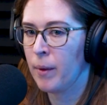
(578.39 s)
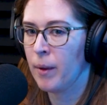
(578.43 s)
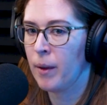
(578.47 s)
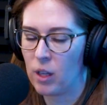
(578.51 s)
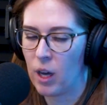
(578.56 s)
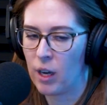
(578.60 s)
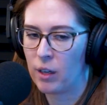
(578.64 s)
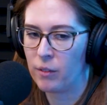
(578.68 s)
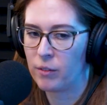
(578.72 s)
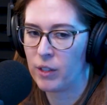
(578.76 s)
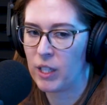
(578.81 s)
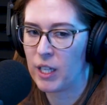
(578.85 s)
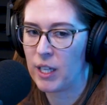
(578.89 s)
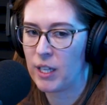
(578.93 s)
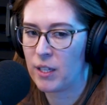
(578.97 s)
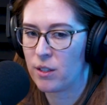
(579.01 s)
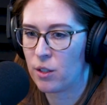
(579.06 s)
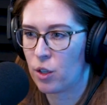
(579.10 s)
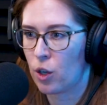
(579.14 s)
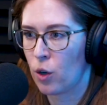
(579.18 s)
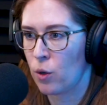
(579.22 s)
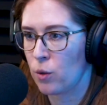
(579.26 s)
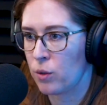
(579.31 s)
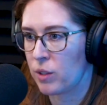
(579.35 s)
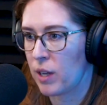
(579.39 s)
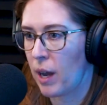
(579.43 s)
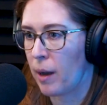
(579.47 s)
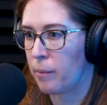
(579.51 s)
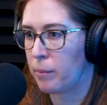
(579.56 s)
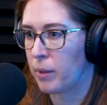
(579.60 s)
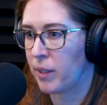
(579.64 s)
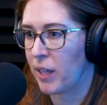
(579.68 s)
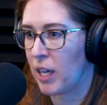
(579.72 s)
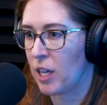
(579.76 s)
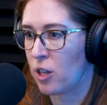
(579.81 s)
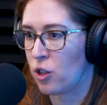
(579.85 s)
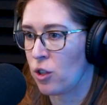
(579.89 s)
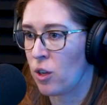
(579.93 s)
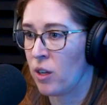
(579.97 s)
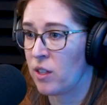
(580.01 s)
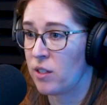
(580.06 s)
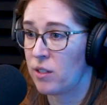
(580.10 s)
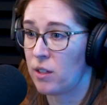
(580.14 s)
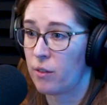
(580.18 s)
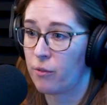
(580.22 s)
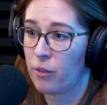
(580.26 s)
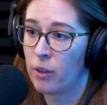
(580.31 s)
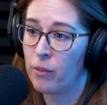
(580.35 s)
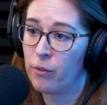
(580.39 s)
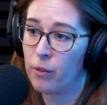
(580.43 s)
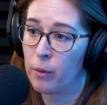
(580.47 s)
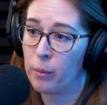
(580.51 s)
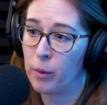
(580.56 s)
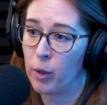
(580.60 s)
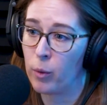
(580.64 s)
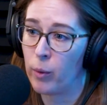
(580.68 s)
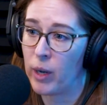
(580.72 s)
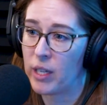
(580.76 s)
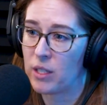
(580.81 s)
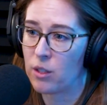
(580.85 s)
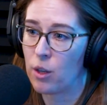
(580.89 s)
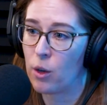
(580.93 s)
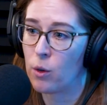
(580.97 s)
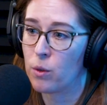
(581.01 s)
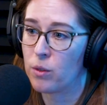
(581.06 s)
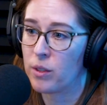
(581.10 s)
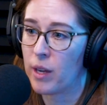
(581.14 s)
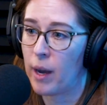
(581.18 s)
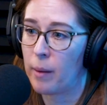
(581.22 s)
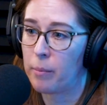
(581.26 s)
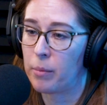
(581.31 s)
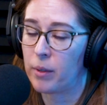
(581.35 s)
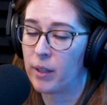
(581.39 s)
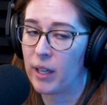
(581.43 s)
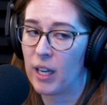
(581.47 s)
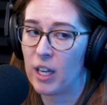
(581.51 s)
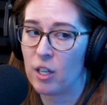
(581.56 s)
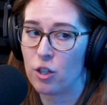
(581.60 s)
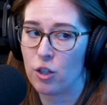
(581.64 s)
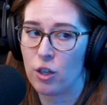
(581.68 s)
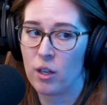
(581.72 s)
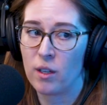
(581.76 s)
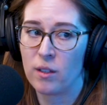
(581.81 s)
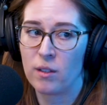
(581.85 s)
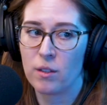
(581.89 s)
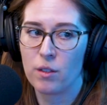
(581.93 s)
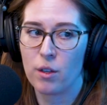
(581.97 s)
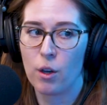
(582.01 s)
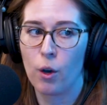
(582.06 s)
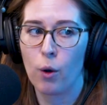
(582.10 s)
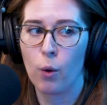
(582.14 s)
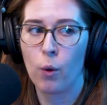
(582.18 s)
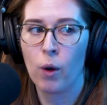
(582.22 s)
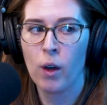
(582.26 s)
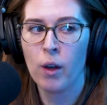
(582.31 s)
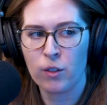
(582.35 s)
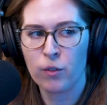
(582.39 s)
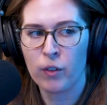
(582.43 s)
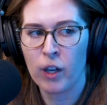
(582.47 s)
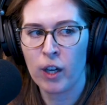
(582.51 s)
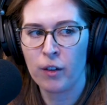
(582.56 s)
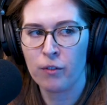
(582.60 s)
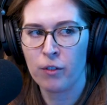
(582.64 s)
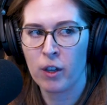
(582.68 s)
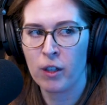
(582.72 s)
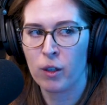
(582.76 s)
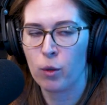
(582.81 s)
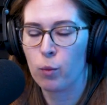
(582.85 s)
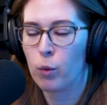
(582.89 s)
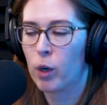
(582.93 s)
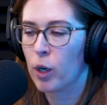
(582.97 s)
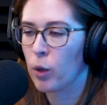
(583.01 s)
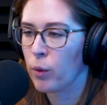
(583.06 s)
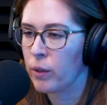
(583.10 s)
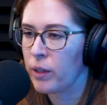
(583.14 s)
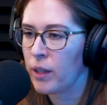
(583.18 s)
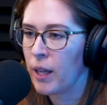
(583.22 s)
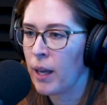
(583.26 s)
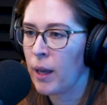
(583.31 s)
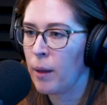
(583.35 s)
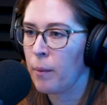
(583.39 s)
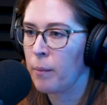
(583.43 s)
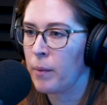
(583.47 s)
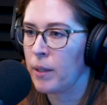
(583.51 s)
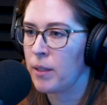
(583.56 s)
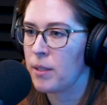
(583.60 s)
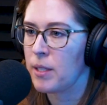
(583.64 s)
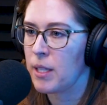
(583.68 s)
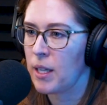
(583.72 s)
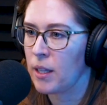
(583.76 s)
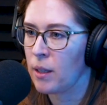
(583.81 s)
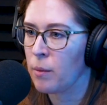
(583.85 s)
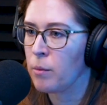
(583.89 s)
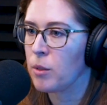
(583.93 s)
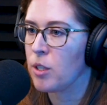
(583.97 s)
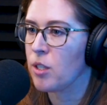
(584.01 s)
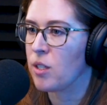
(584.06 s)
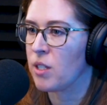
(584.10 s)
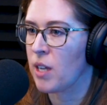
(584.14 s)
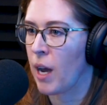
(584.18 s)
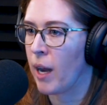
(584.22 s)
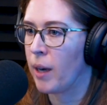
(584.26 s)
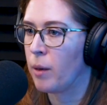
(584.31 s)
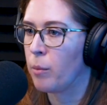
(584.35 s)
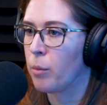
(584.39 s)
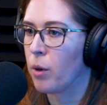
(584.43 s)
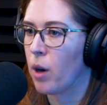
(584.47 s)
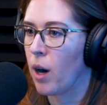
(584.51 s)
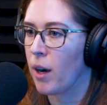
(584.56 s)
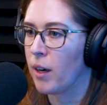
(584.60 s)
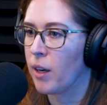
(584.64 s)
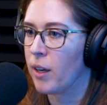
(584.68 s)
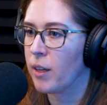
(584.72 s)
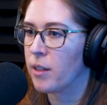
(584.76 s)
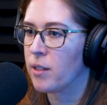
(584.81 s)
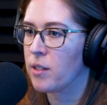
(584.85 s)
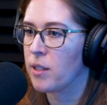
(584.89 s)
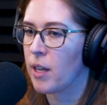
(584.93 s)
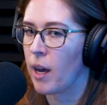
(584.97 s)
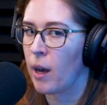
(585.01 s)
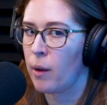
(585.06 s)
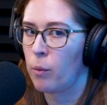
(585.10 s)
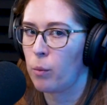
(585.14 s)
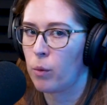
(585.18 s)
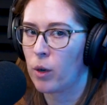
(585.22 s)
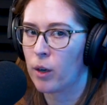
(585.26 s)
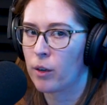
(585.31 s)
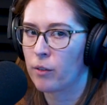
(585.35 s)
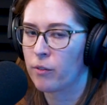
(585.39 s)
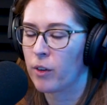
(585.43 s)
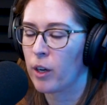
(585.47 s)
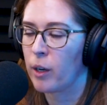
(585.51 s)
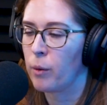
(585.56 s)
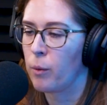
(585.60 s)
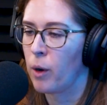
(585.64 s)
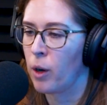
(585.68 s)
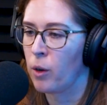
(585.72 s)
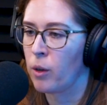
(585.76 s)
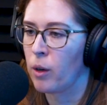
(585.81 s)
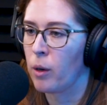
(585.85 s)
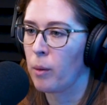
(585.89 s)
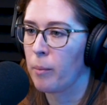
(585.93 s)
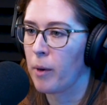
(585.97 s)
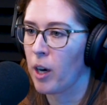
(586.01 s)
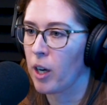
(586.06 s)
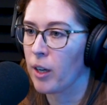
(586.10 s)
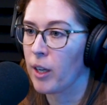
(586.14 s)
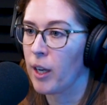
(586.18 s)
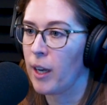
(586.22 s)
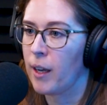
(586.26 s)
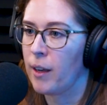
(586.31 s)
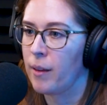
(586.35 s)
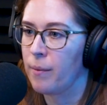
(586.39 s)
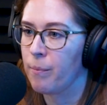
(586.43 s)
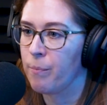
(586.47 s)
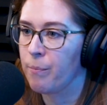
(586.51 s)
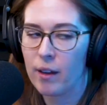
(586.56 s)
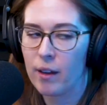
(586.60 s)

A lot of the East Coast application is different from the West Coast application. So it's very fun to work with them and see them design products that work very well in our market.